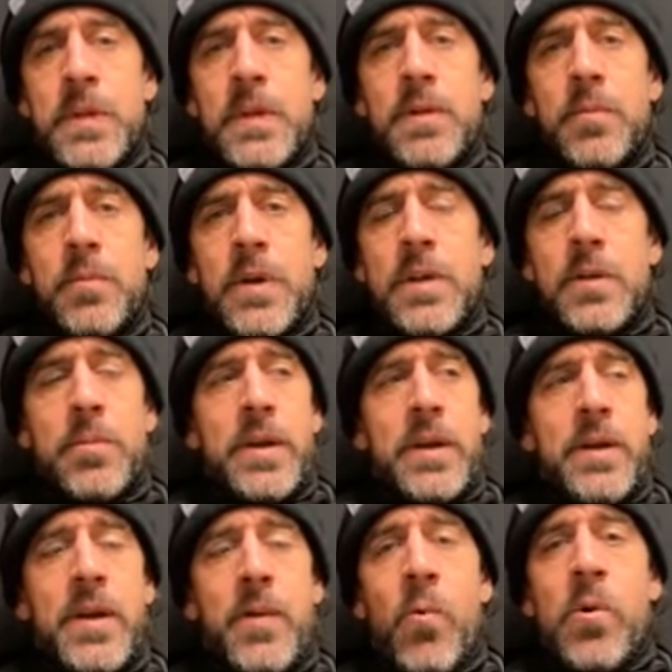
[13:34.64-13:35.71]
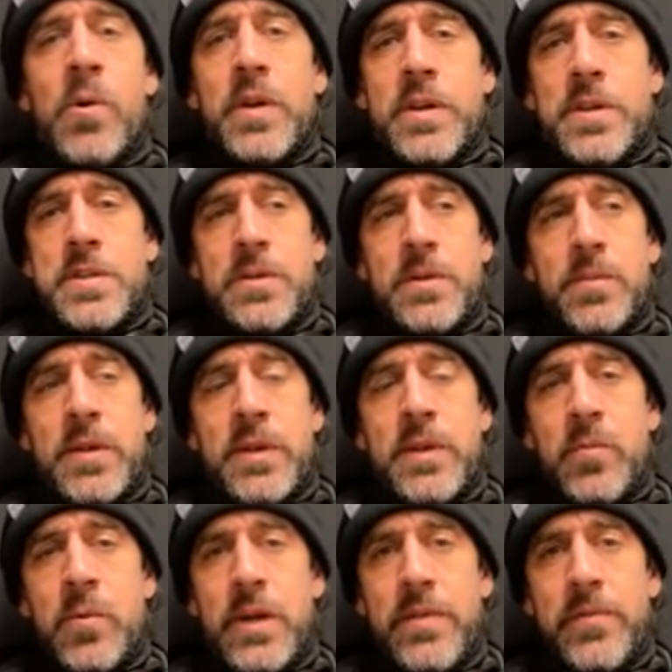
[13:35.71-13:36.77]
I don't know about how I wanted to. I mean, I
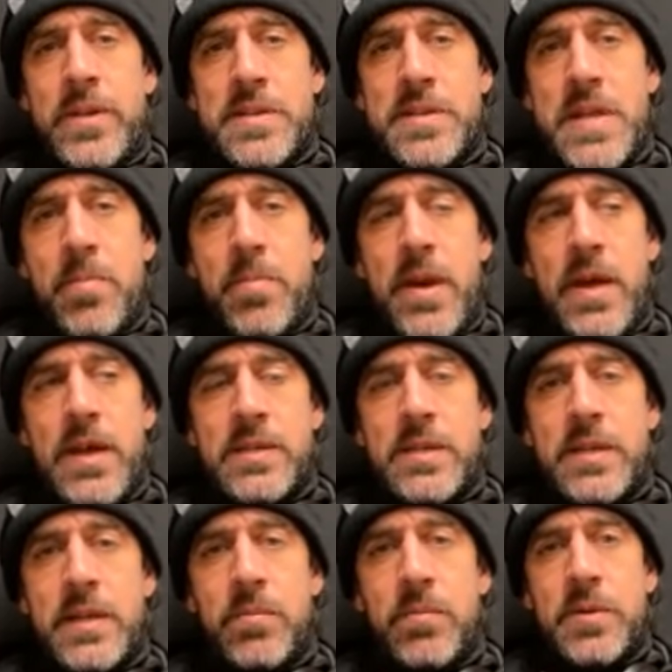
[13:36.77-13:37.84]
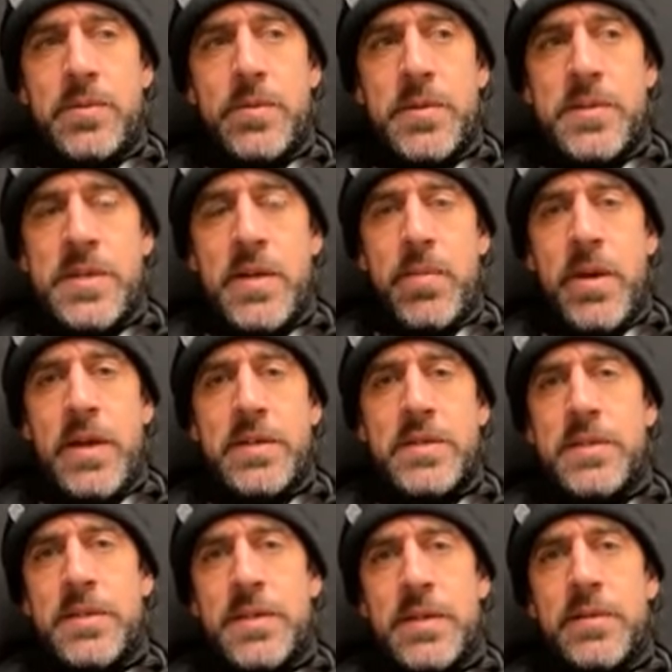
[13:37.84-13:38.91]
didn't want to have any setbacks, and I had multiple
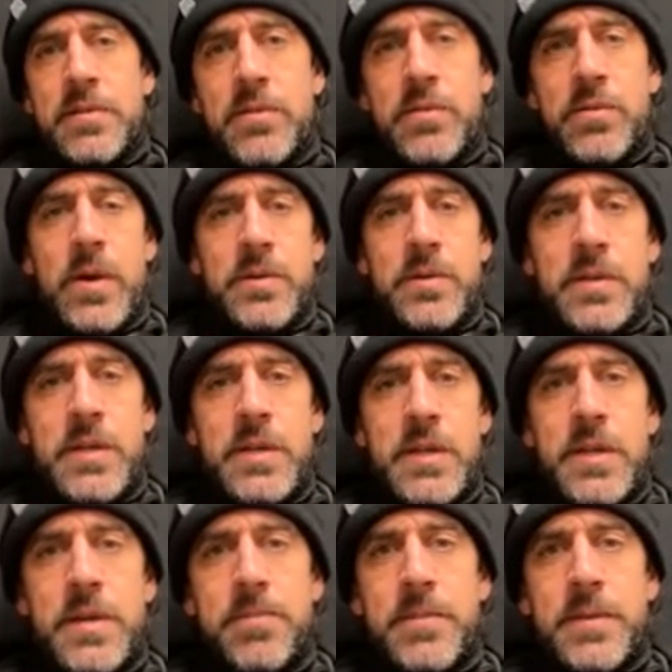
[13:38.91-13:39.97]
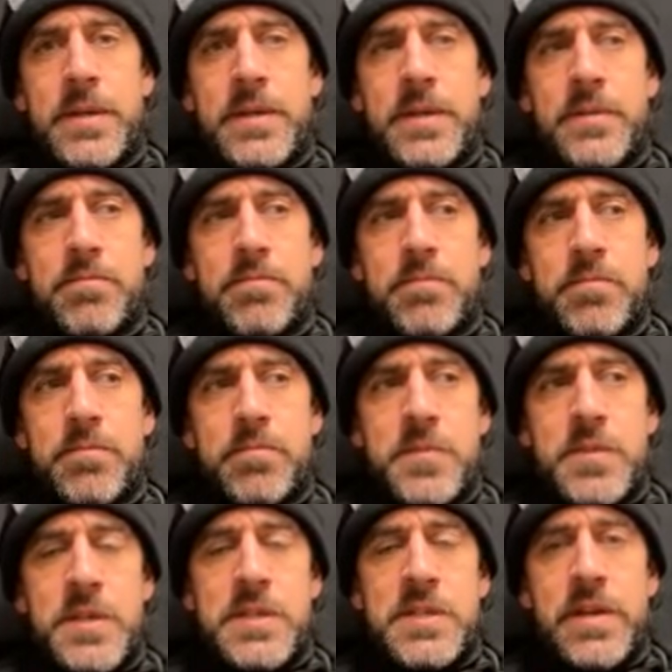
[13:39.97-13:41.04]
setbacks throughout the
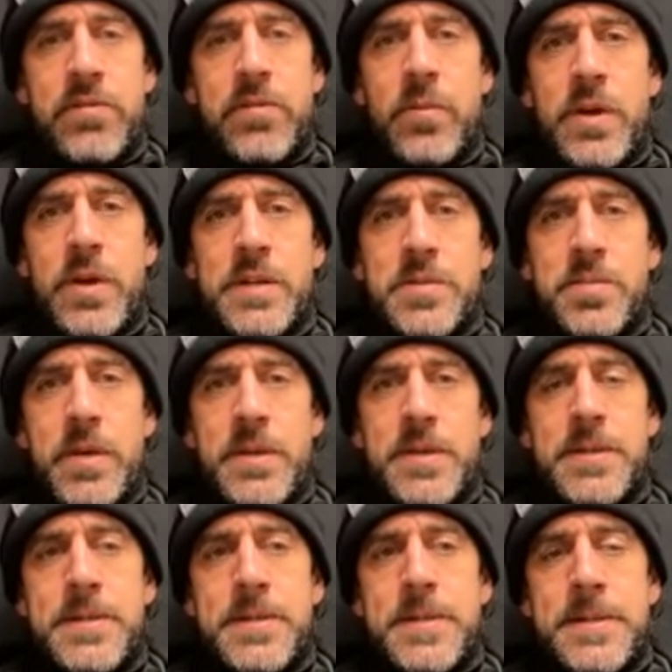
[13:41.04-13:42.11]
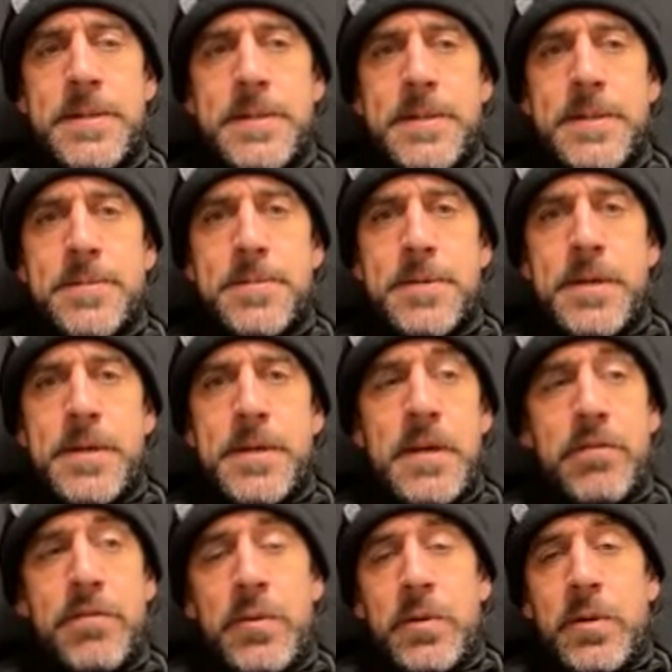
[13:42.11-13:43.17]
6-7 weeks. But
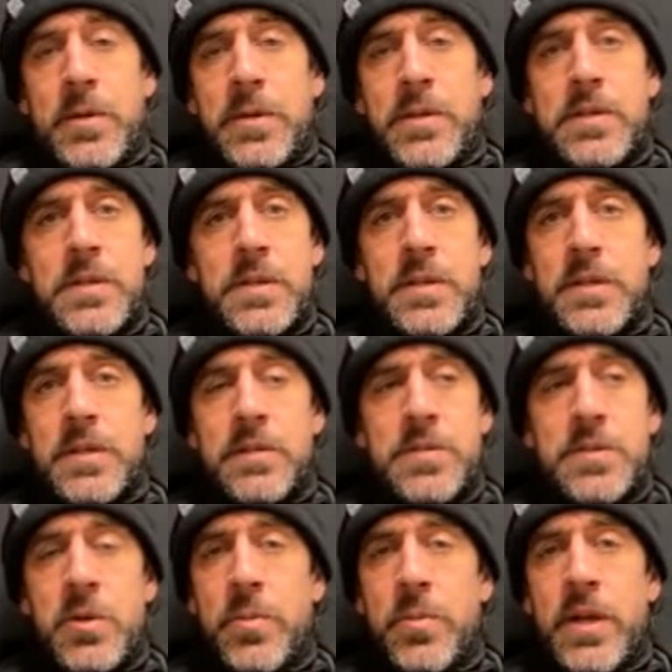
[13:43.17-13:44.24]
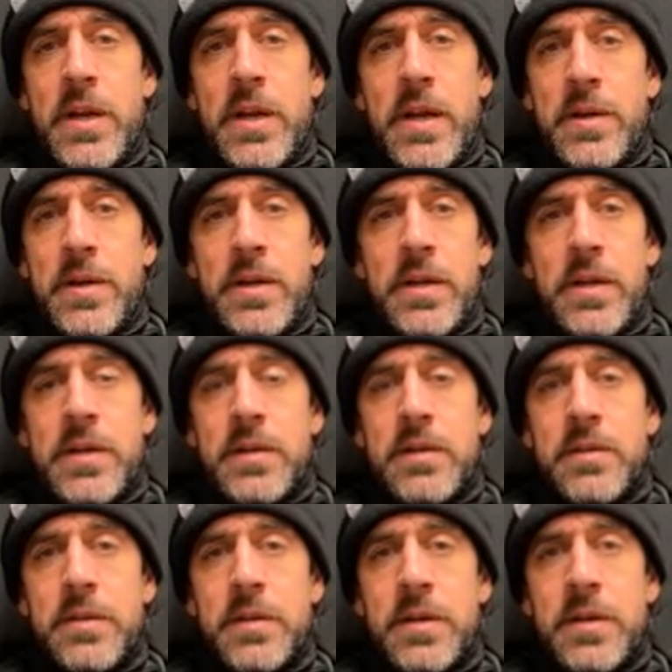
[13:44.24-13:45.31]
I feel good. Toe made it out
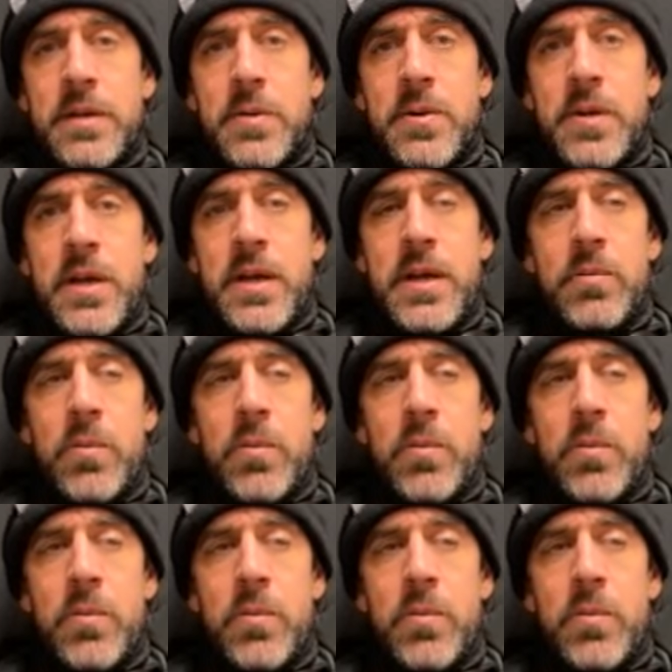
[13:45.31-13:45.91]
again. Okay.